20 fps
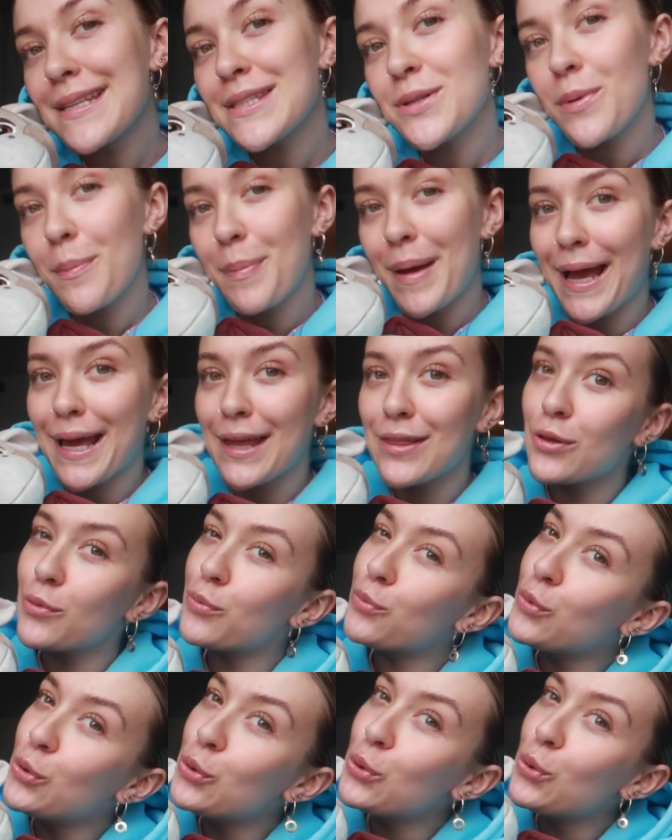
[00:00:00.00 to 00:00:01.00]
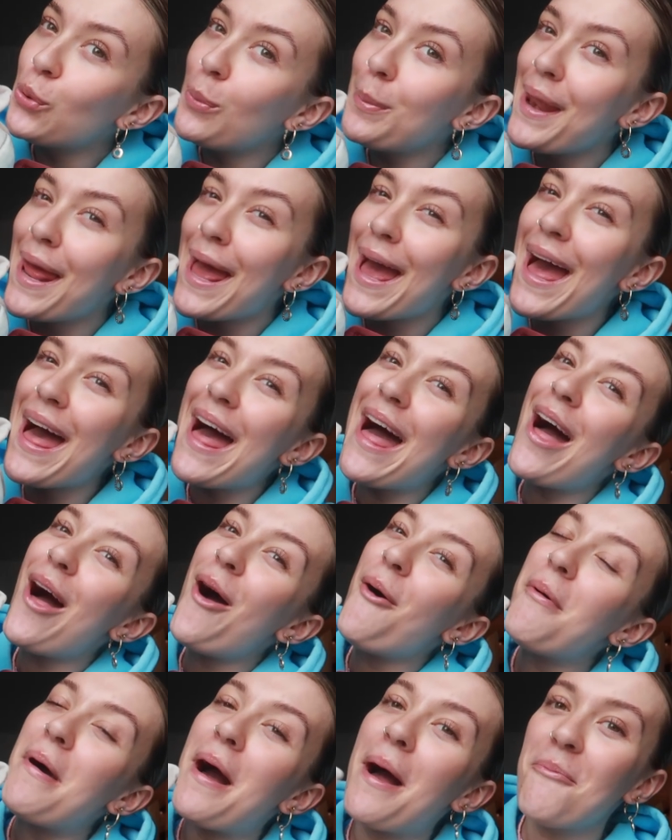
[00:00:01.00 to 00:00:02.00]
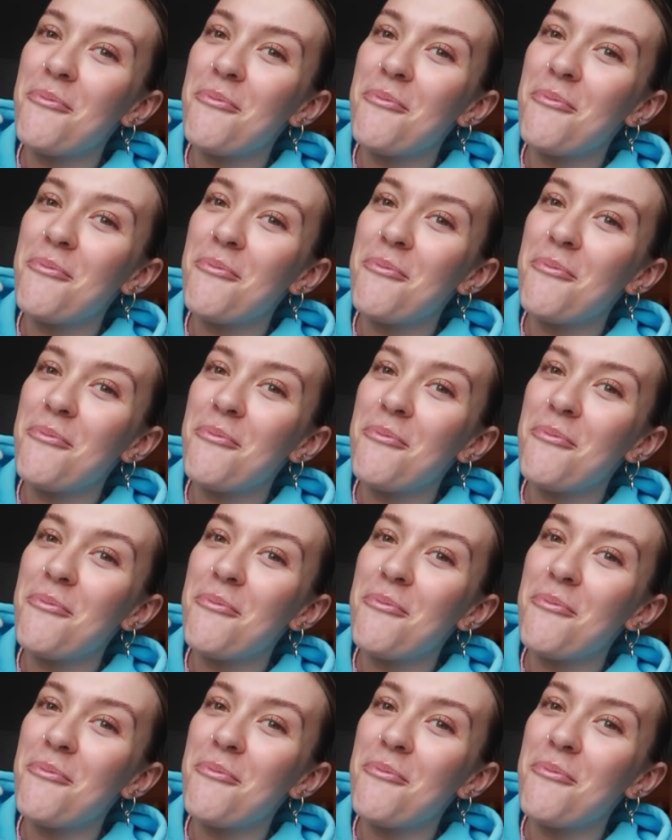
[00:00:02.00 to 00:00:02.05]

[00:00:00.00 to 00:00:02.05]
so we're back at the room now.